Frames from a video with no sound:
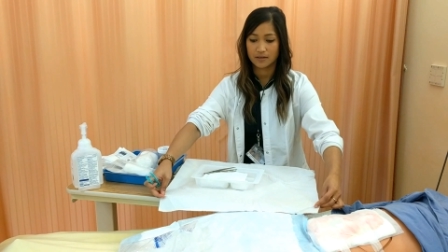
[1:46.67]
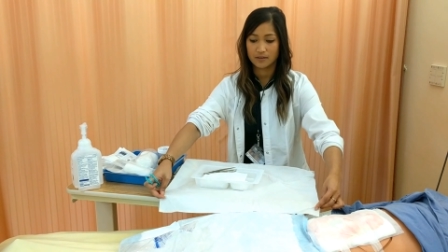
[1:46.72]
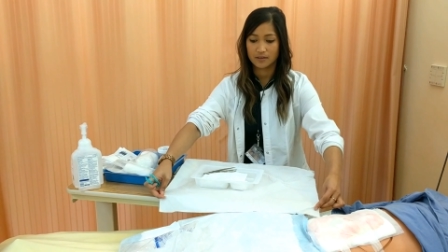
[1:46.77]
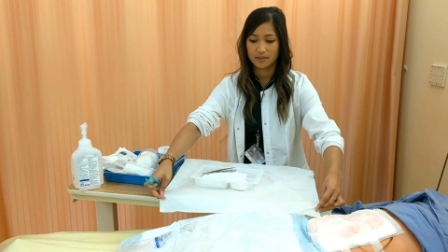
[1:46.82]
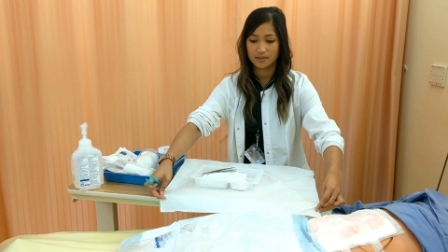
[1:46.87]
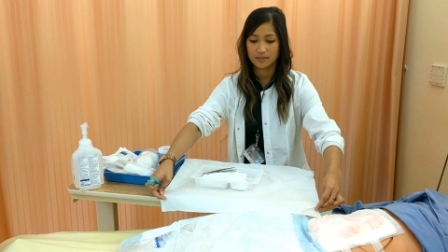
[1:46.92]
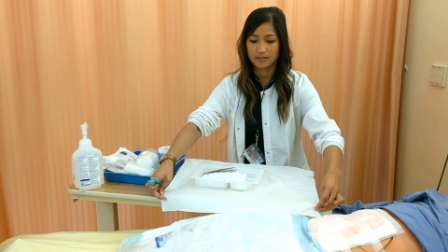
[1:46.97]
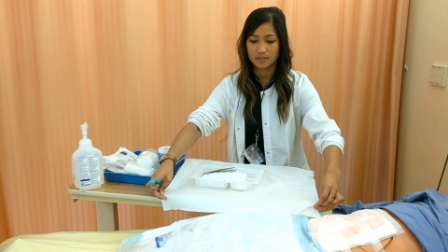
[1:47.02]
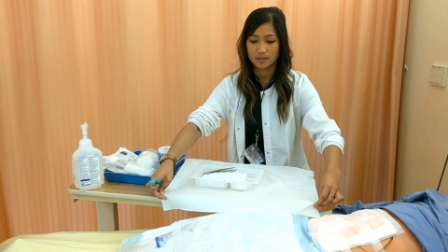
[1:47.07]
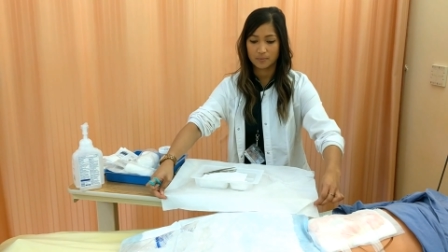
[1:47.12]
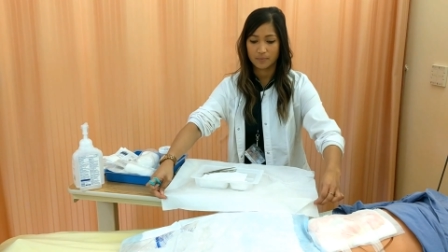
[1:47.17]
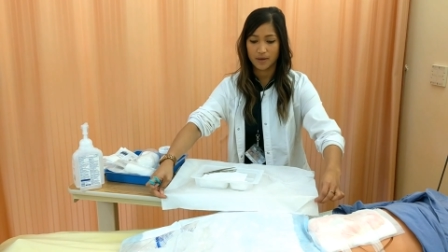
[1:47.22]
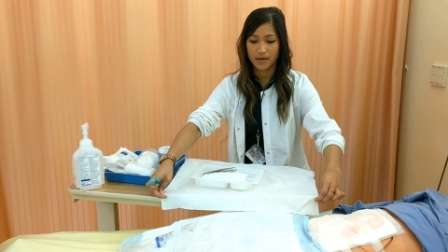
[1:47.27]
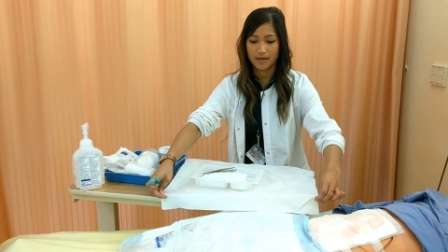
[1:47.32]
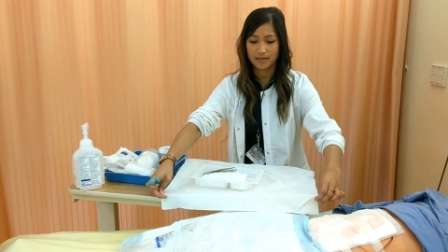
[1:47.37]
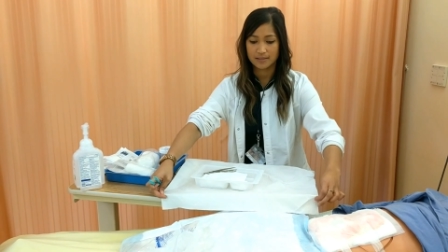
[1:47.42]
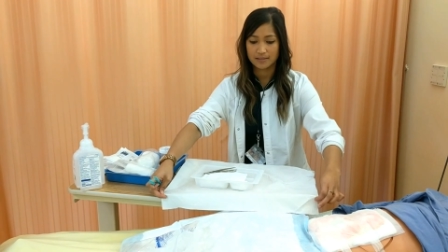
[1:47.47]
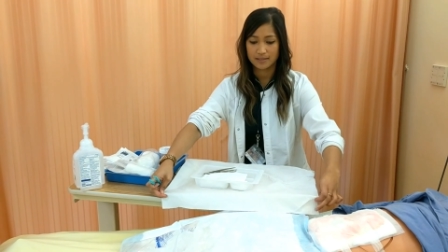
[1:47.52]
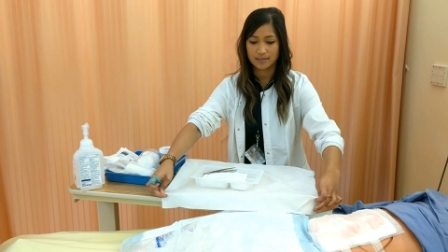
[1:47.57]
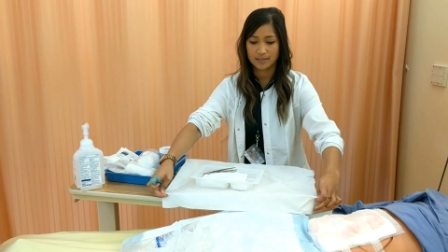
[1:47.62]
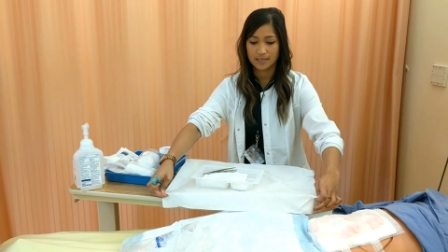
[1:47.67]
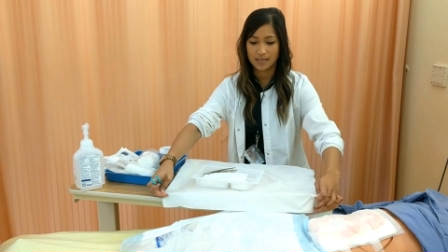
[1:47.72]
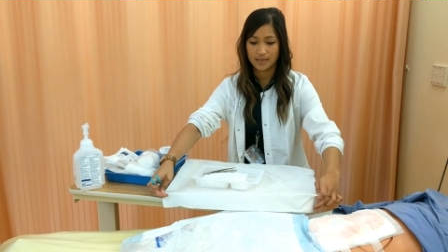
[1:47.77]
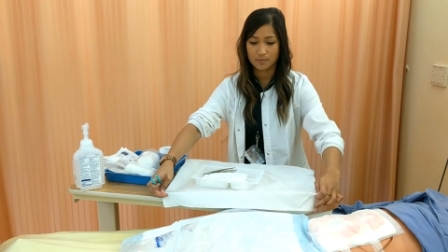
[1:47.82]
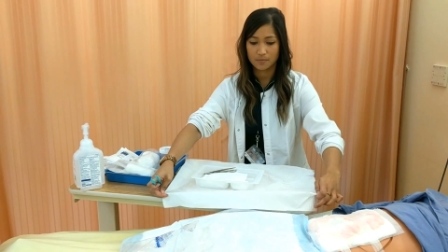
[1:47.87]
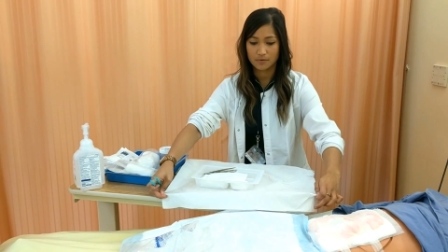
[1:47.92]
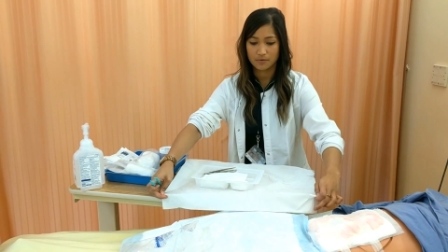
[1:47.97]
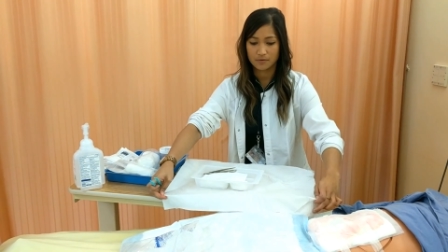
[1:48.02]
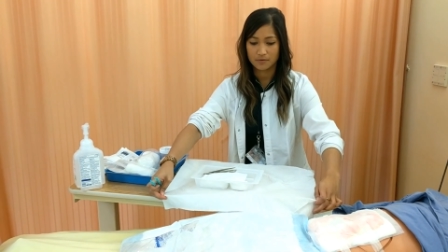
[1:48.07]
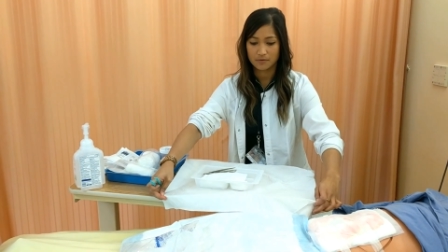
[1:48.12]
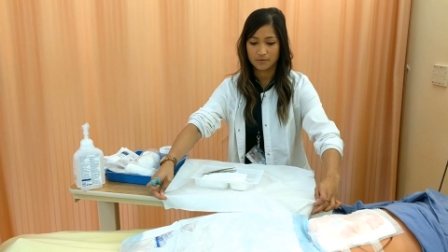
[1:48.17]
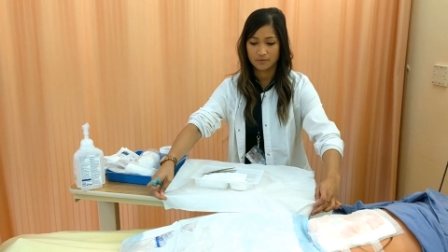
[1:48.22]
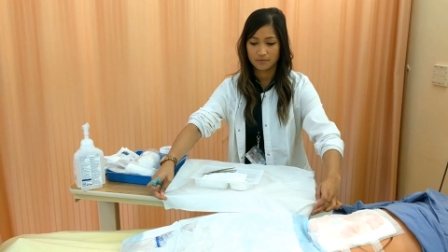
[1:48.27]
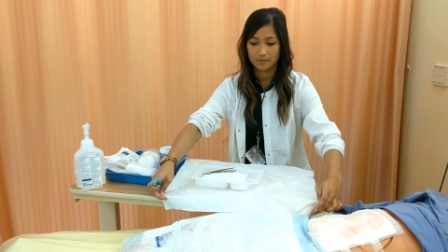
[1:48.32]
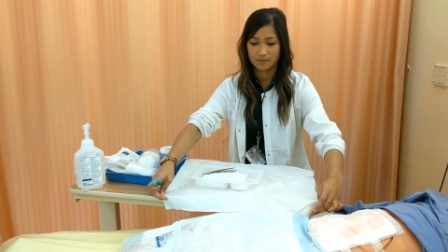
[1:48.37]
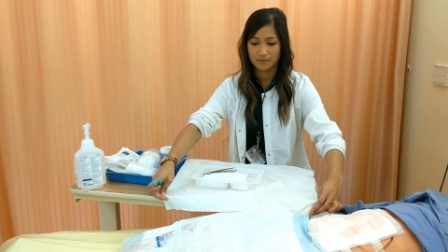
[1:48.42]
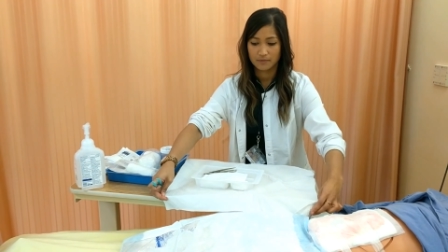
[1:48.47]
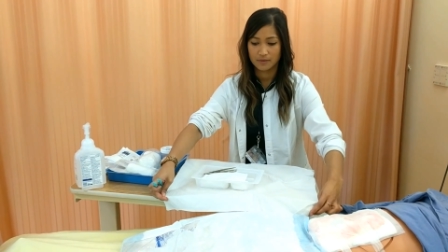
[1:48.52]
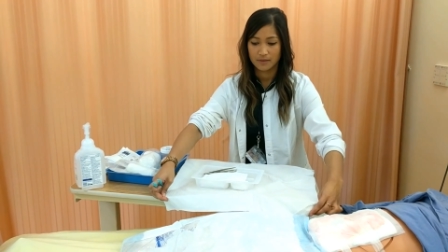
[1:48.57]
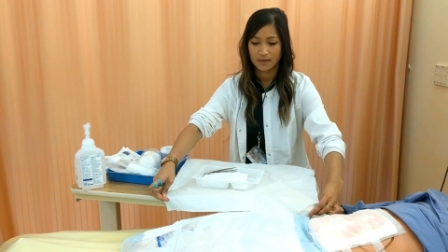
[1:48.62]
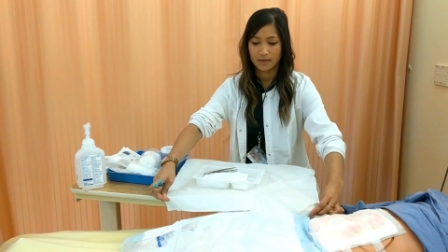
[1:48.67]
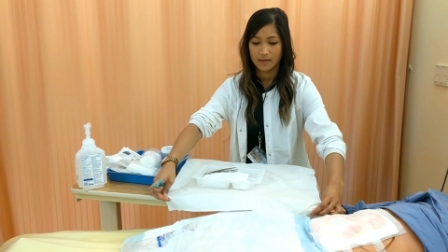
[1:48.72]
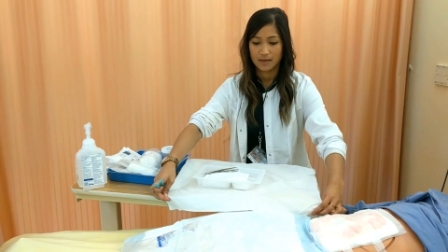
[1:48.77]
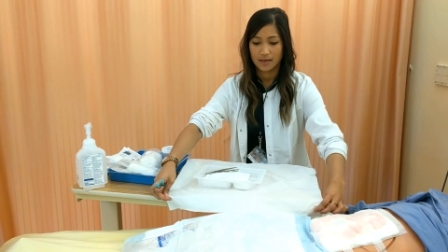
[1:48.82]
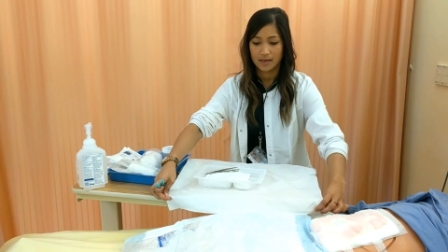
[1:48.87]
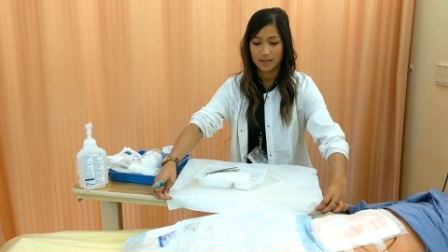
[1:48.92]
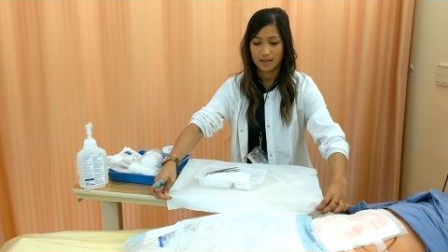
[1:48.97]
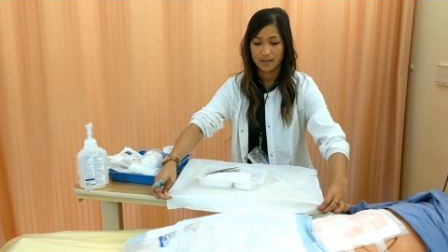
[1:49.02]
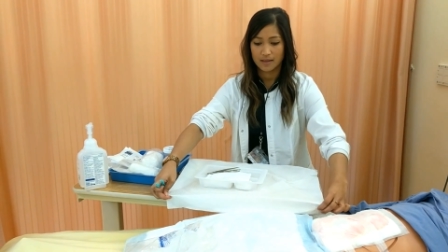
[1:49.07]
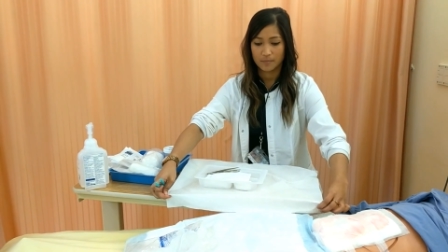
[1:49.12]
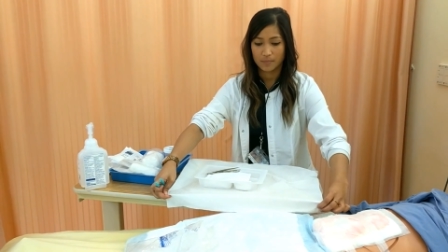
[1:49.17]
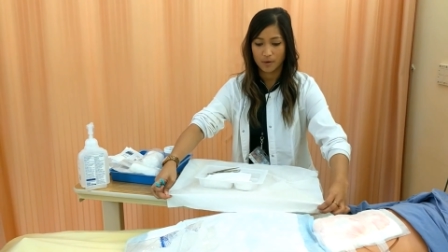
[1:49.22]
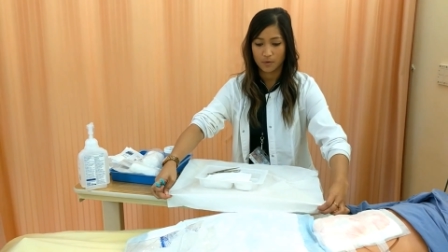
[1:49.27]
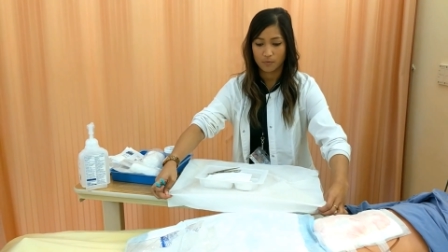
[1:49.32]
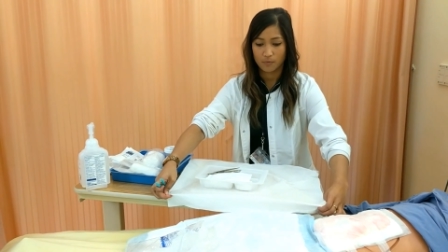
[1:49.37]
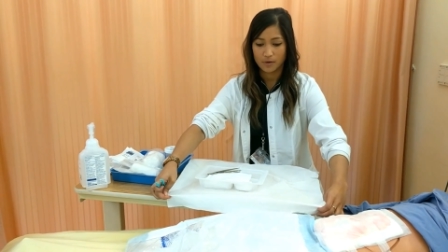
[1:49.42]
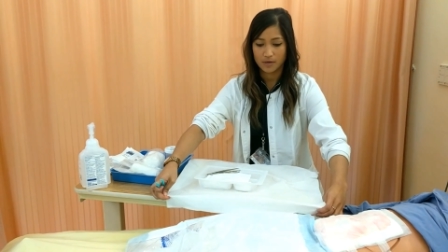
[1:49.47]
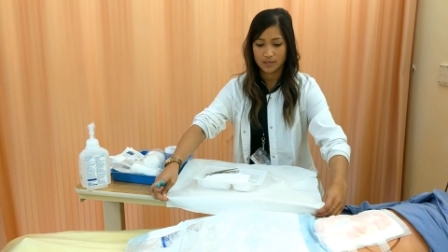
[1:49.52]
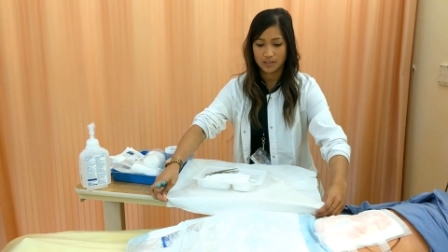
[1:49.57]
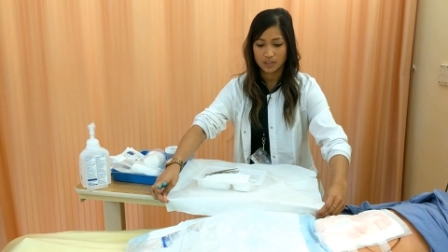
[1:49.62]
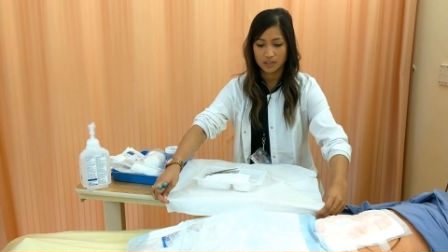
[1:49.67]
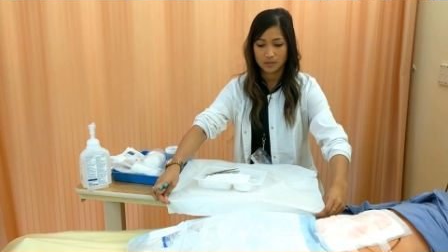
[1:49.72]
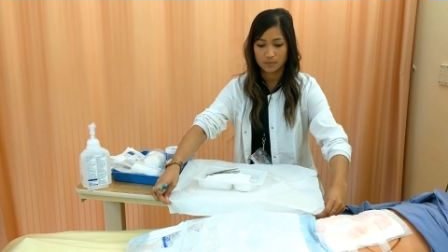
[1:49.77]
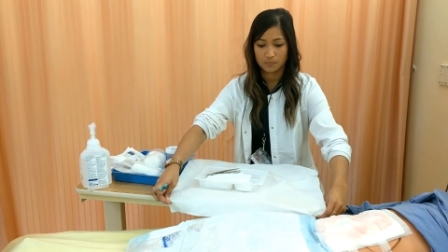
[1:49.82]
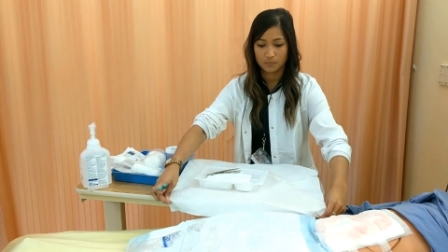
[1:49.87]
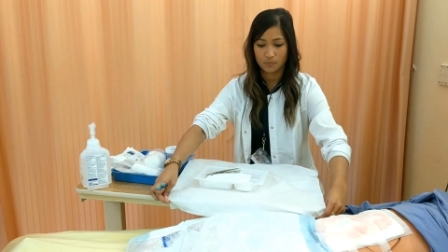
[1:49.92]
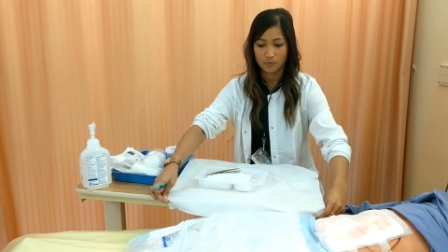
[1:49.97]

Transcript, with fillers: areas are past the table. And then my one inch